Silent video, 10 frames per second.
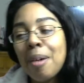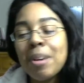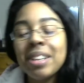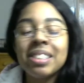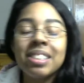
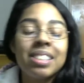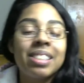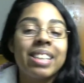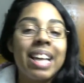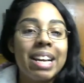it's a
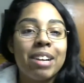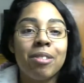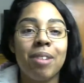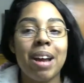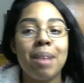slight
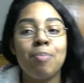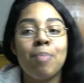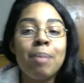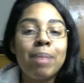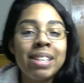gripe,
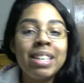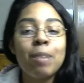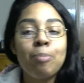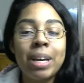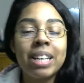maybe
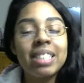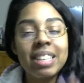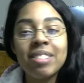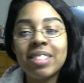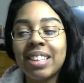nitpicks
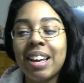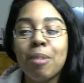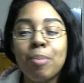here and there,